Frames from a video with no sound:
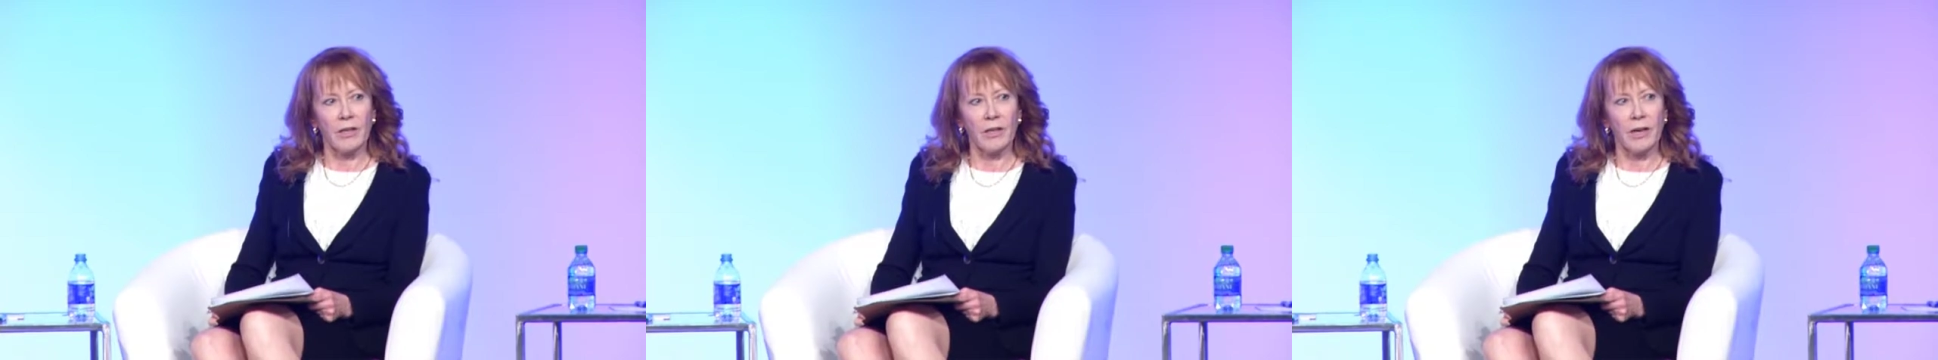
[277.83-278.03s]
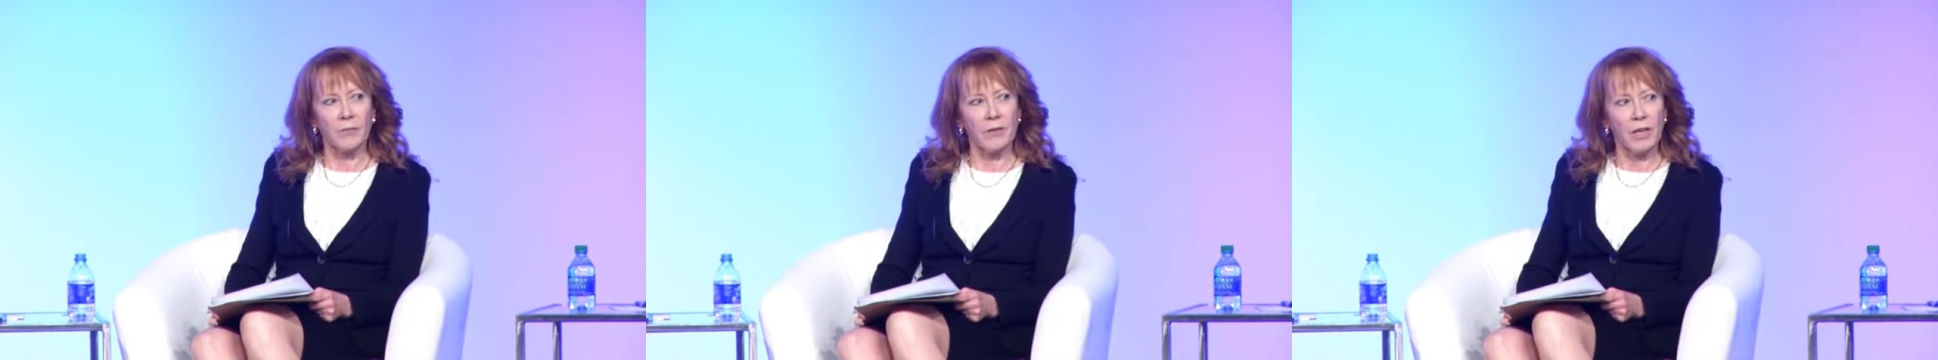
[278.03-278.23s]

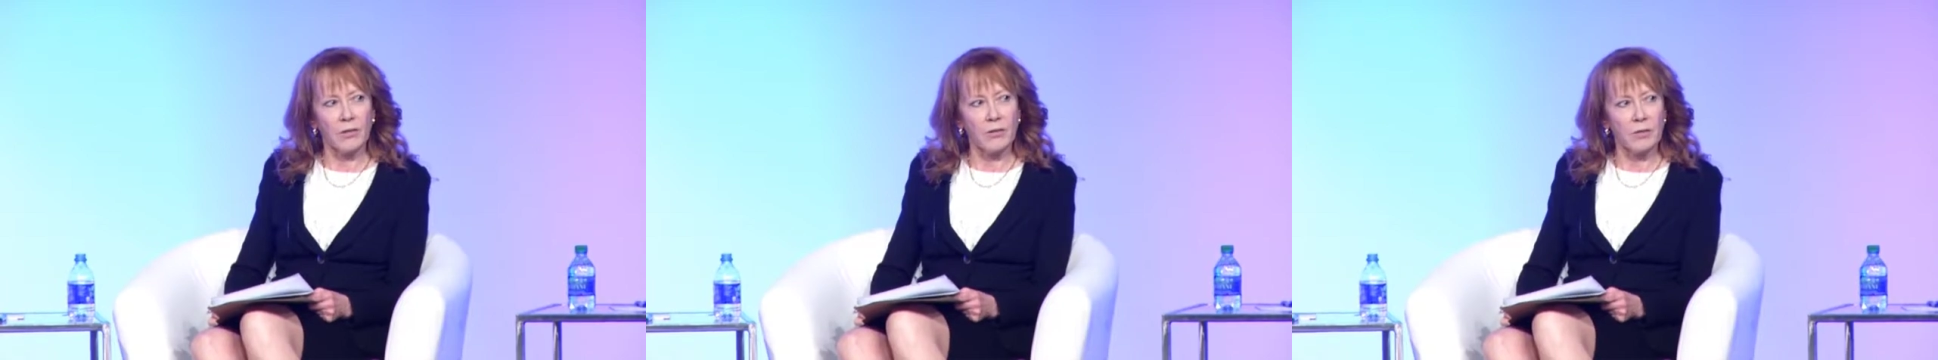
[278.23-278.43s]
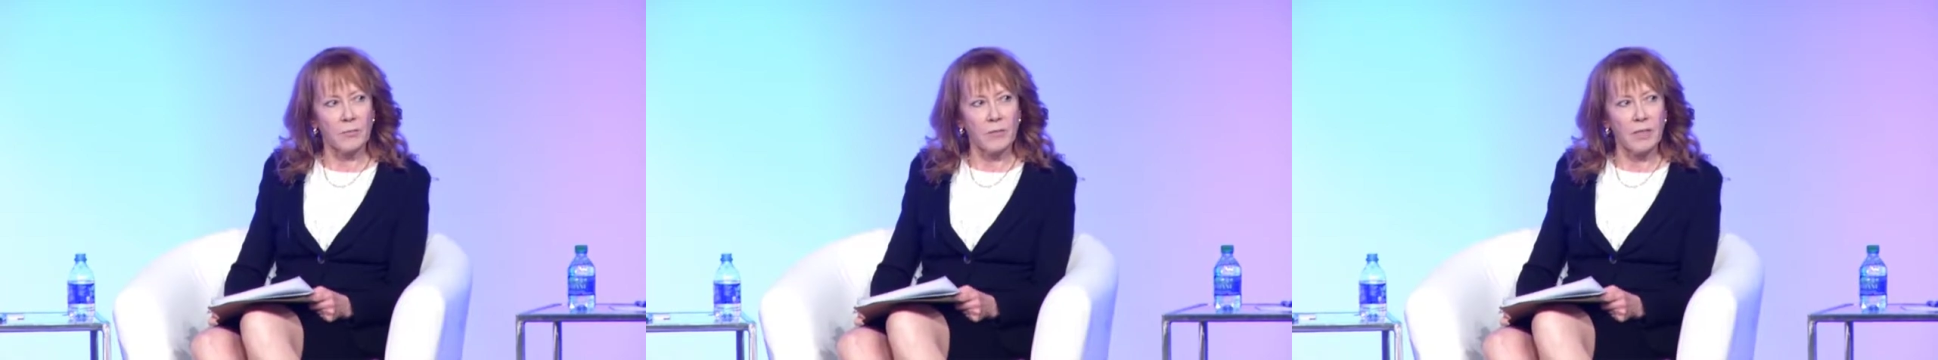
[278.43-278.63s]
I have
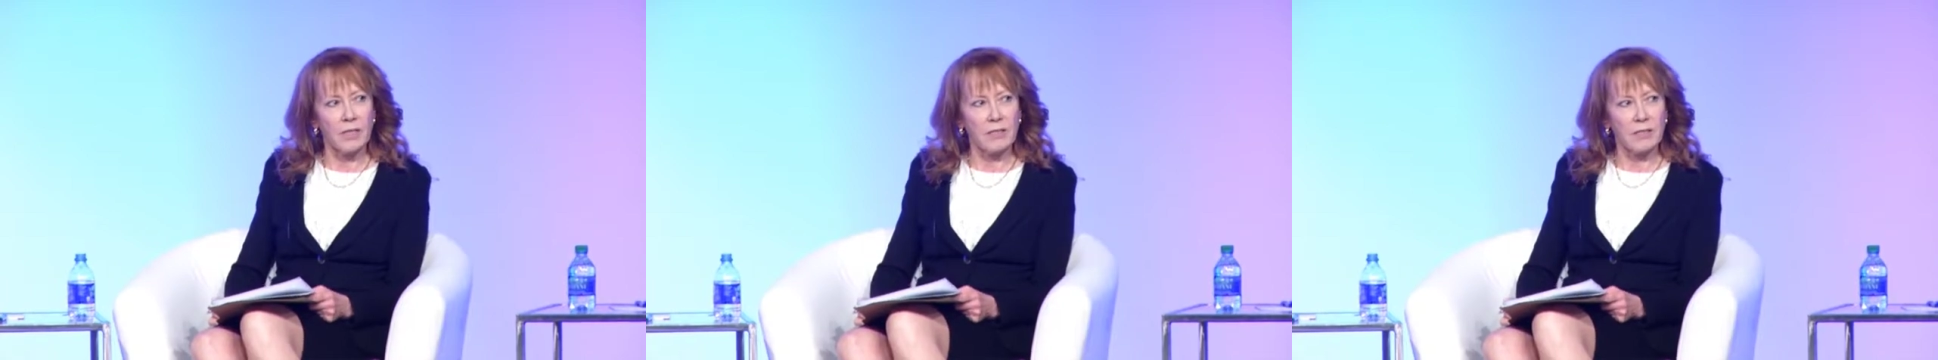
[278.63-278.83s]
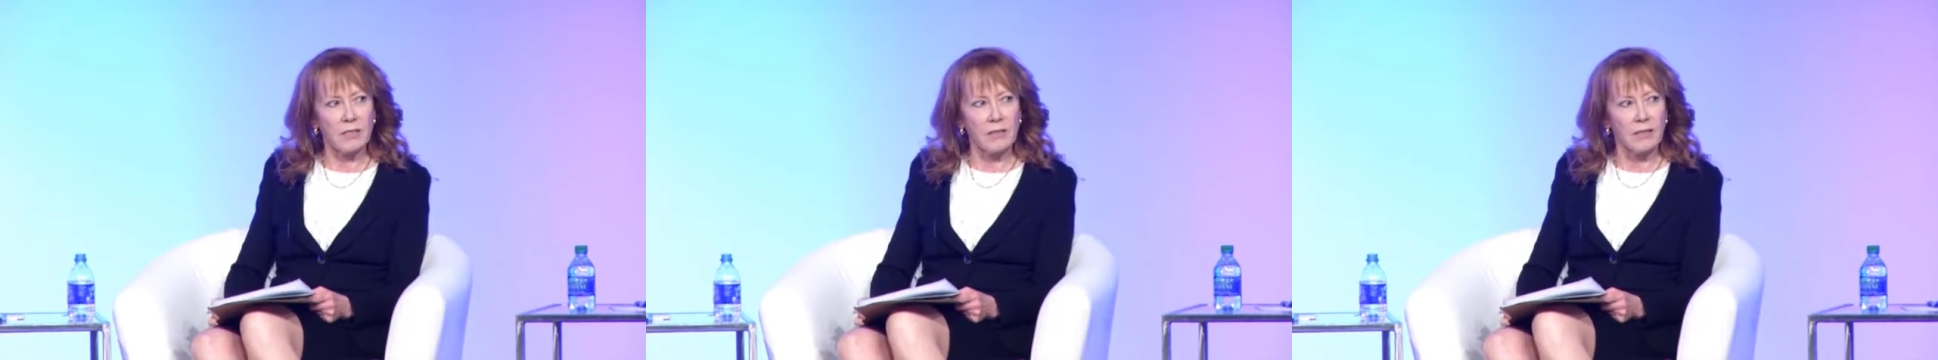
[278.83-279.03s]
yet to
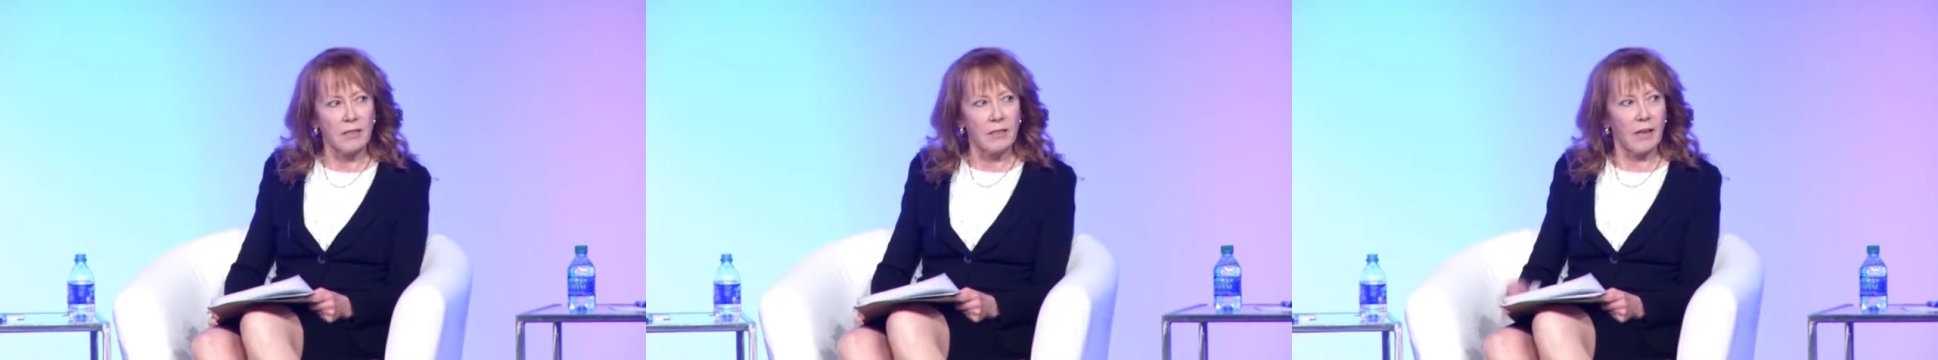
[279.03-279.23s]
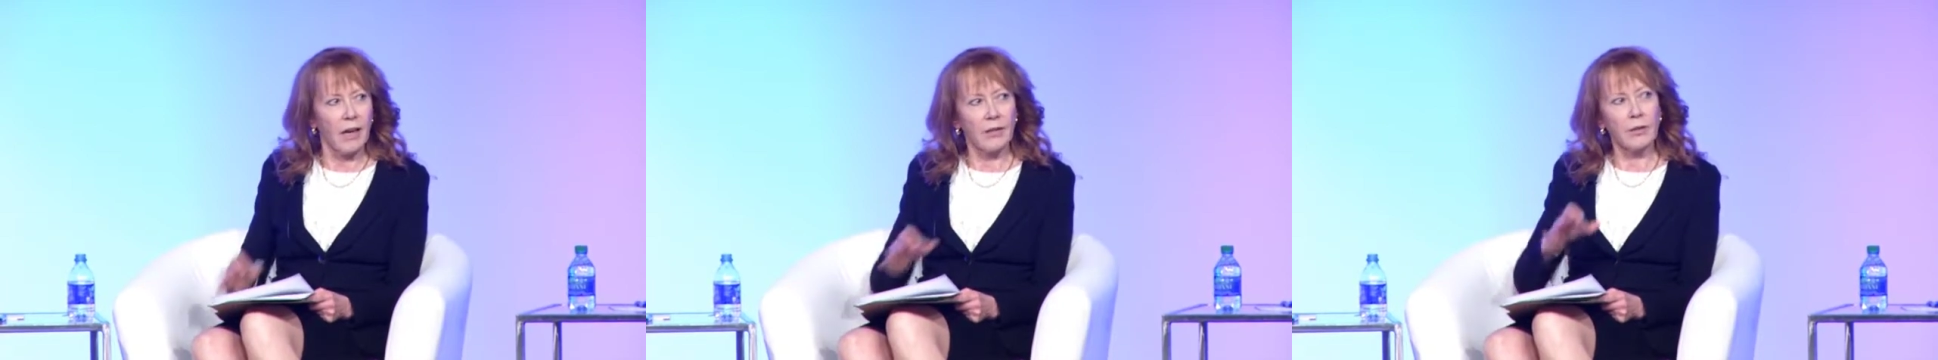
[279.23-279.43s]
meet
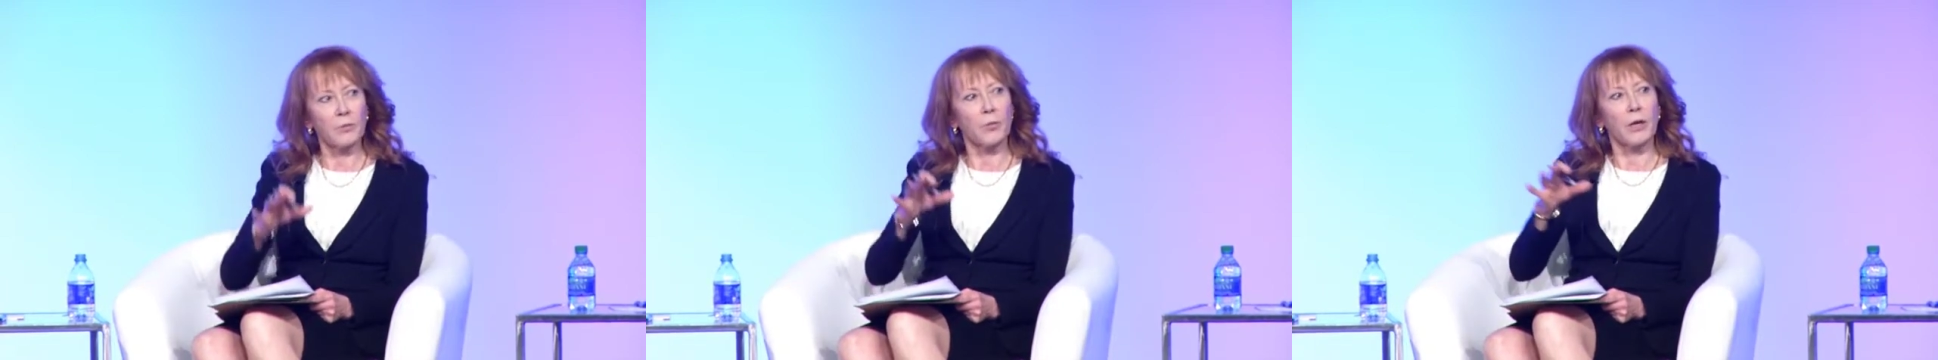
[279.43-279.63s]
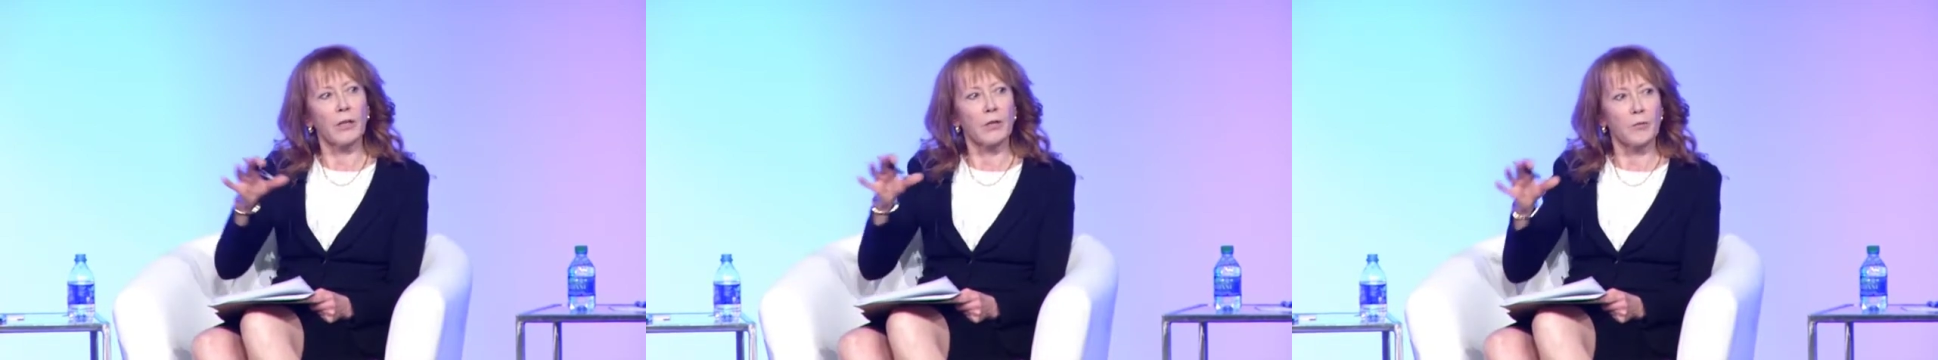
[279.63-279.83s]

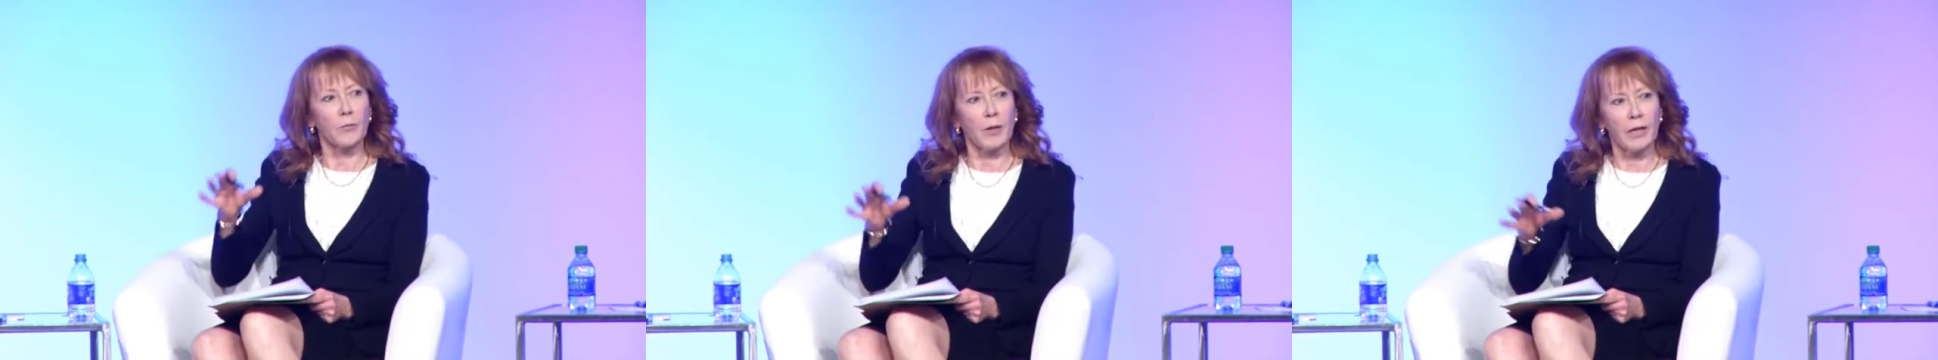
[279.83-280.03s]
anyone in